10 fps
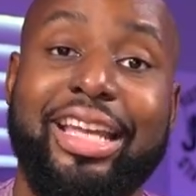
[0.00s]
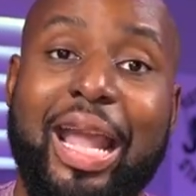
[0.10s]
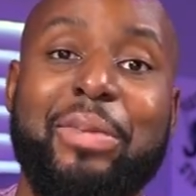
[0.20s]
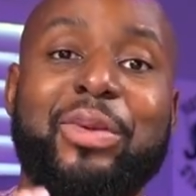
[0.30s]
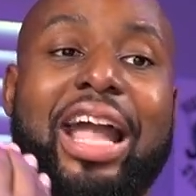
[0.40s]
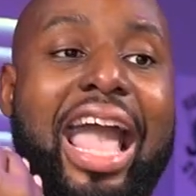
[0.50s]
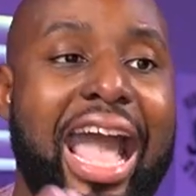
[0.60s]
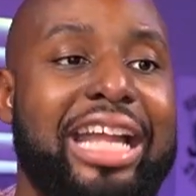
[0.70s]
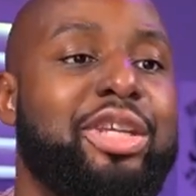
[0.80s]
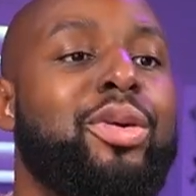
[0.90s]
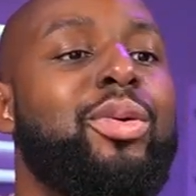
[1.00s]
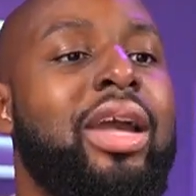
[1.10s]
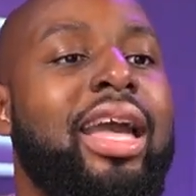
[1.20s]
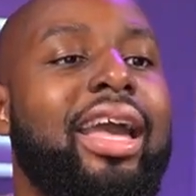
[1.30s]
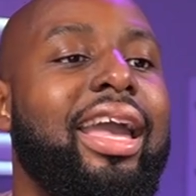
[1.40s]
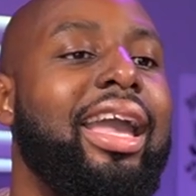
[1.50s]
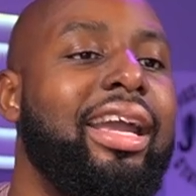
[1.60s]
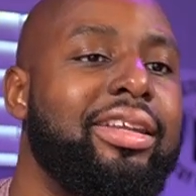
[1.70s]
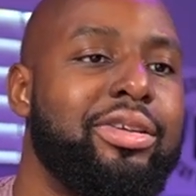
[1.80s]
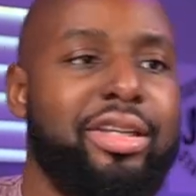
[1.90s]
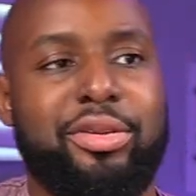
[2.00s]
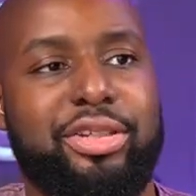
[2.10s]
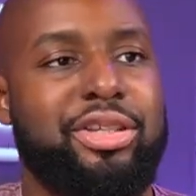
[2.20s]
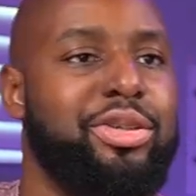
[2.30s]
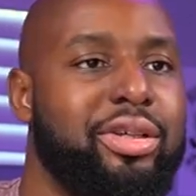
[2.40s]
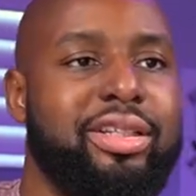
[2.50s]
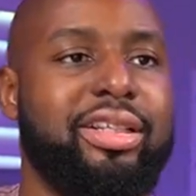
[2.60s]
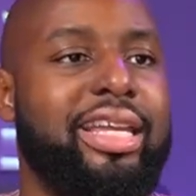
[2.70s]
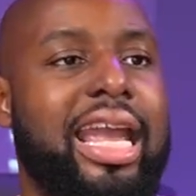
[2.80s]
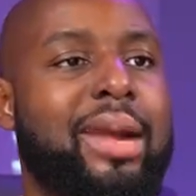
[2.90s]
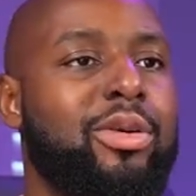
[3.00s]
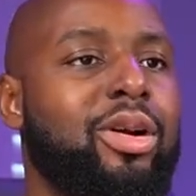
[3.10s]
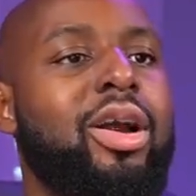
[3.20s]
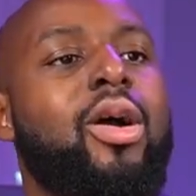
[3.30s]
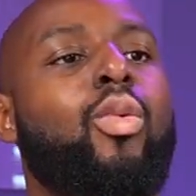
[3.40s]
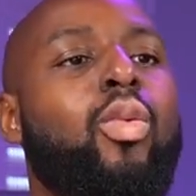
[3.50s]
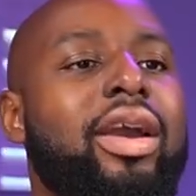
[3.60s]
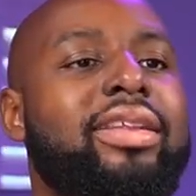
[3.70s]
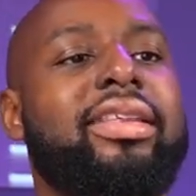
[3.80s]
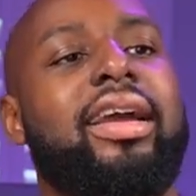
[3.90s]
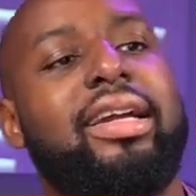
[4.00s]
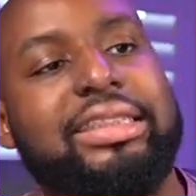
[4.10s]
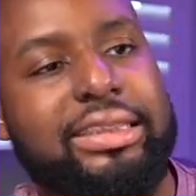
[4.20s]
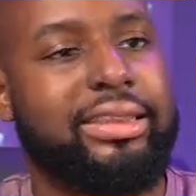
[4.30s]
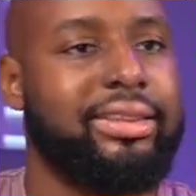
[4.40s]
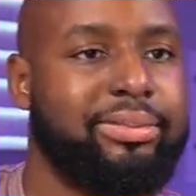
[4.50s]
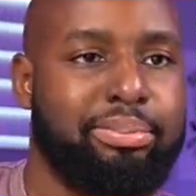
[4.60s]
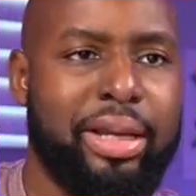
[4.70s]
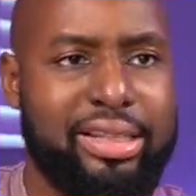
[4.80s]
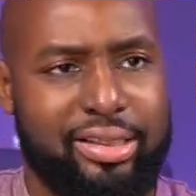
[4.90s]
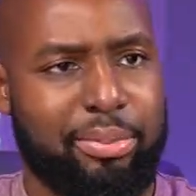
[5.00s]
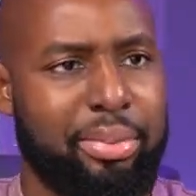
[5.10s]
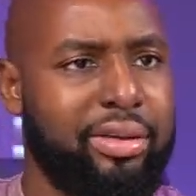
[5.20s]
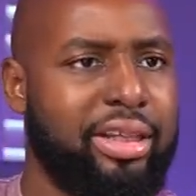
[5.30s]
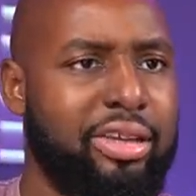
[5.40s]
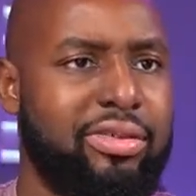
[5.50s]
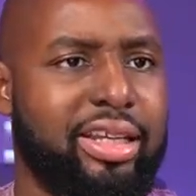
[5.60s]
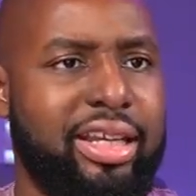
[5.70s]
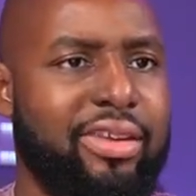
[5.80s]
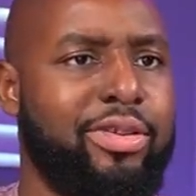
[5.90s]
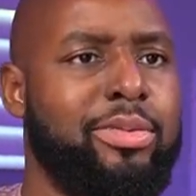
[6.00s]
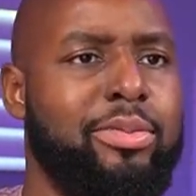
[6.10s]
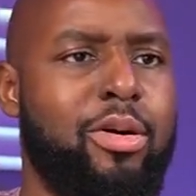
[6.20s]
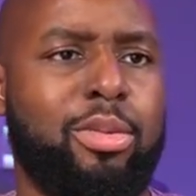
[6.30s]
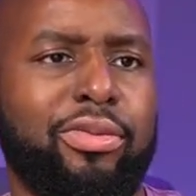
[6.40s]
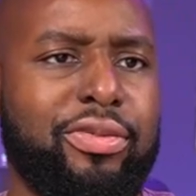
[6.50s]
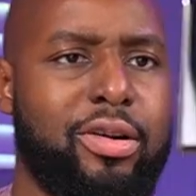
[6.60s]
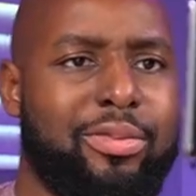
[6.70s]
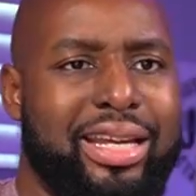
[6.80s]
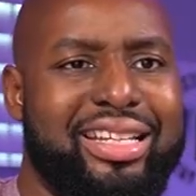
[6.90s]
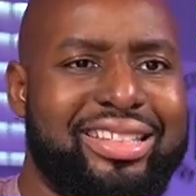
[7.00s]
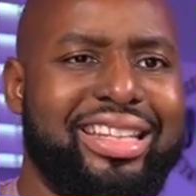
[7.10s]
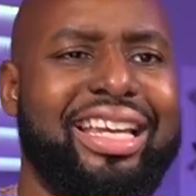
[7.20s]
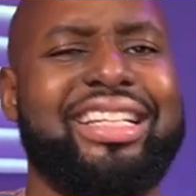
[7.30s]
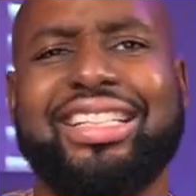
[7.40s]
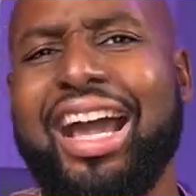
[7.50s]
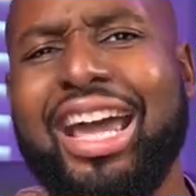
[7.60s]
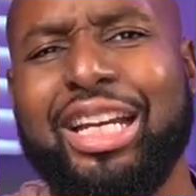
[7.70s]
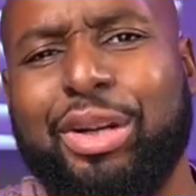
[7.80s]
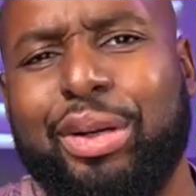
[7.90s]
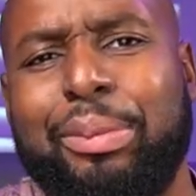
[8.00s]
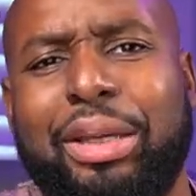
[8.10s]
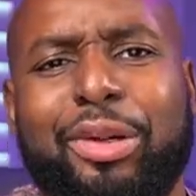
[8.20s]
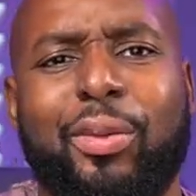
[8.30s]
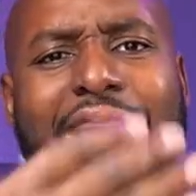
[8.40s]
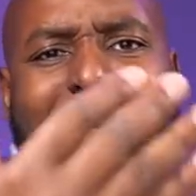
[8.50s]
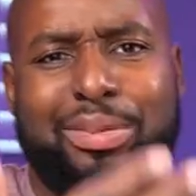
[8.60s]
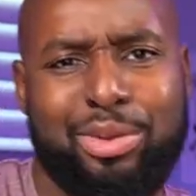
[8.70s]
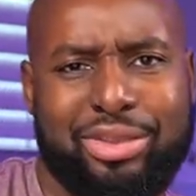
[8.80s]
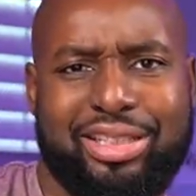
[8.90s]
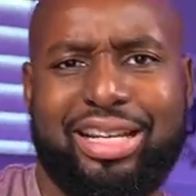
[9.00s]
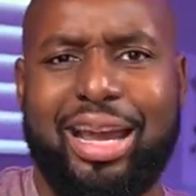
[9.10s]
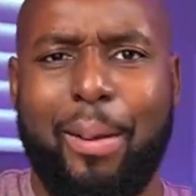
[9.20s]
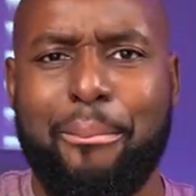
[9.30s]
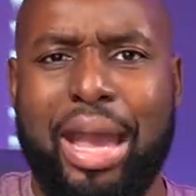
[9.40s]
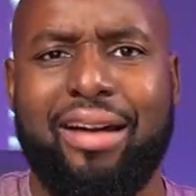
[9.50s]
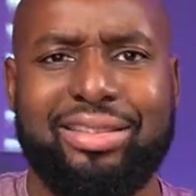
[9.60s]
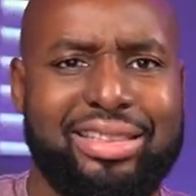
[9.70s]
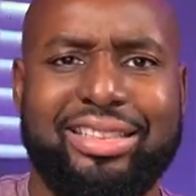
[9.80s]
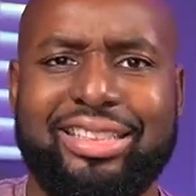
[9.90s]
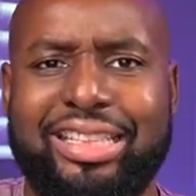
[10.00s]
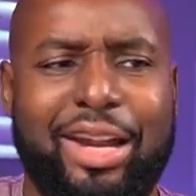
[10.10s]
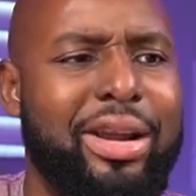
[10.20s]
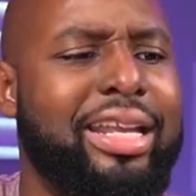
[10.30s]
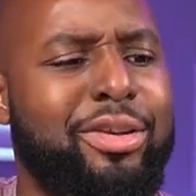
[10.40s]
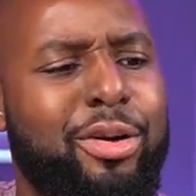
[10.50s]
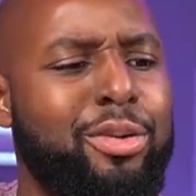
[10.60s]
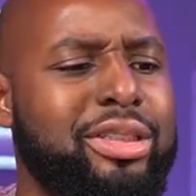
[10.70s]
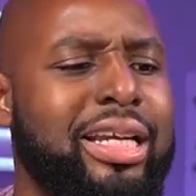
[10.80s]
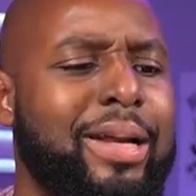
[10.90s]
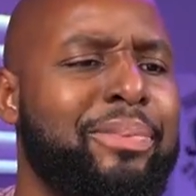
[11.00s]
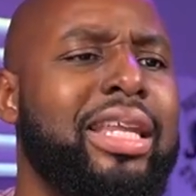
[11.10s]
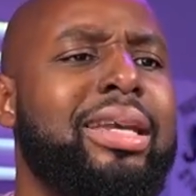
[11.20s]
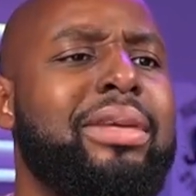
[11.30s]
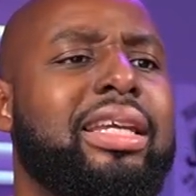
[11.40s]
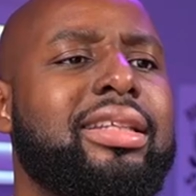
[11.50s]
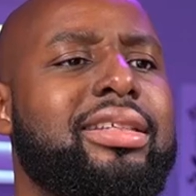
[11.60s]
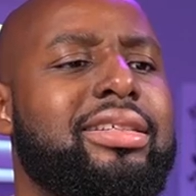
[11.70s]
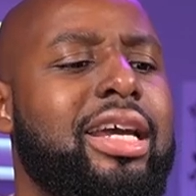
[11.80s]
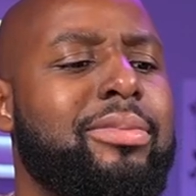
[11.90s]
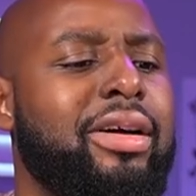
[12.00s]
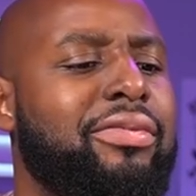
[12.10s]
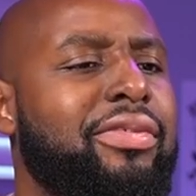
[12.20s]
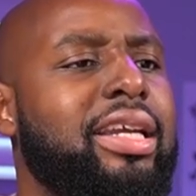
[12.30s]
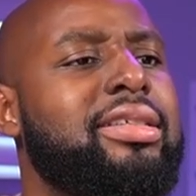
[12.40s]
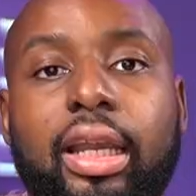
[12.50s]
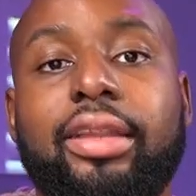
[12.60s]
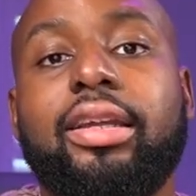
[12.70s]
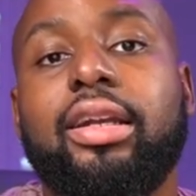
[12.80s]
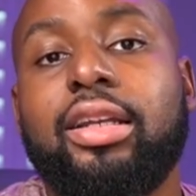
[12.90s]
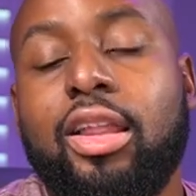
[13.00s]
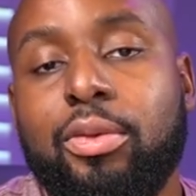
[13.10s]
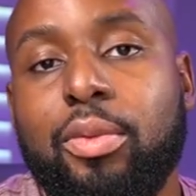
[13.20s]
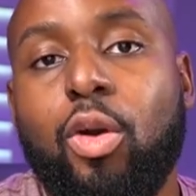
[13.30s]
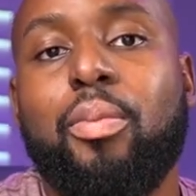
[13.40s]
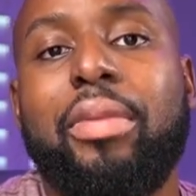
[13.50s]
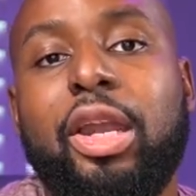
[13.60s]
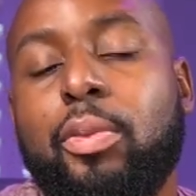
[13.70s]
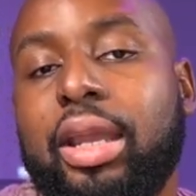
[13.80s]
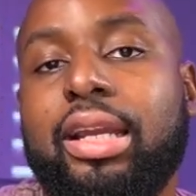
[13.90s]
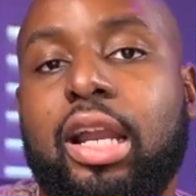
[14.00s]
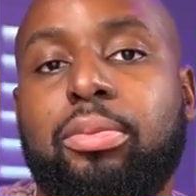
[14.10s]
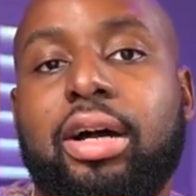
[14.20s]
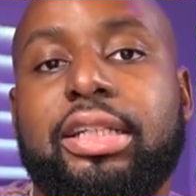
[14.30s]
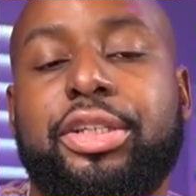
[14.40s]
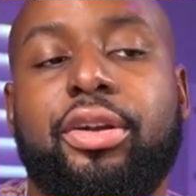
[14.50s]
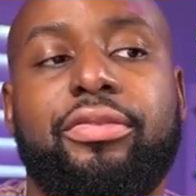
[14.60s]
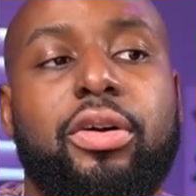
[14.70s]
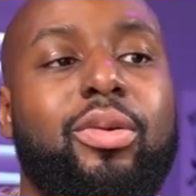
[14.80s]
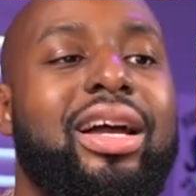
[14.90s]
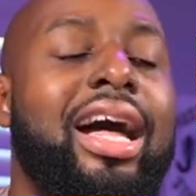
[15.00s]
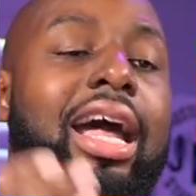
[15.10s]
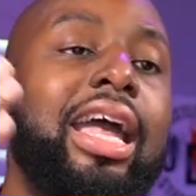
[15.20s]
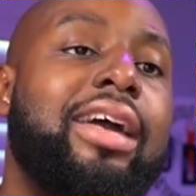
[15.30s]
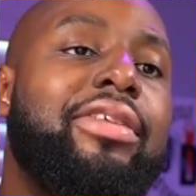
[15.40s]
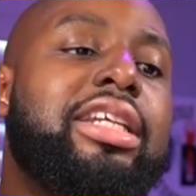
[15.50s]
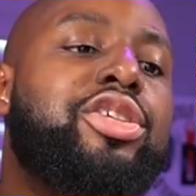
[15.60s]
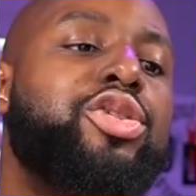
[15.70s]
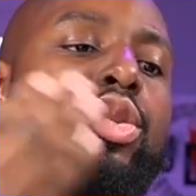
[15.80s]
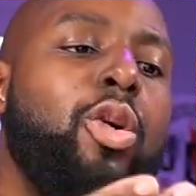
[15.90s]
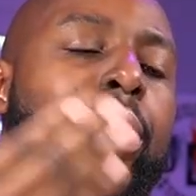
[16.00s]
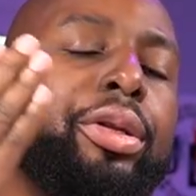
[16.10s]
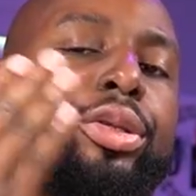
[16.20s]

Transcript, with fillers: camera at you and you're using your good camera with the best stability you can get from a mobile phone, man. This thing, it's kind of creepy the way gimbals just kind of balance and stare at you the whole time. Let me get this out of my face. And then another mode may or may not apply to your phone. I have a super